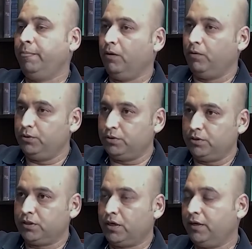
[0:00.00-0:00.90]
Or you're
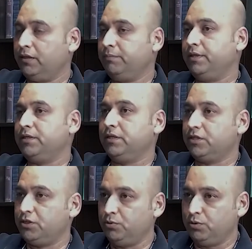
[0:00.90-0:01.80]
starting the
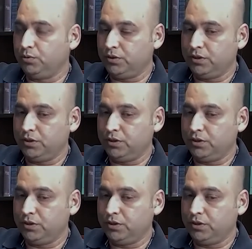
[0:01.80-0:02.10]
business, you do this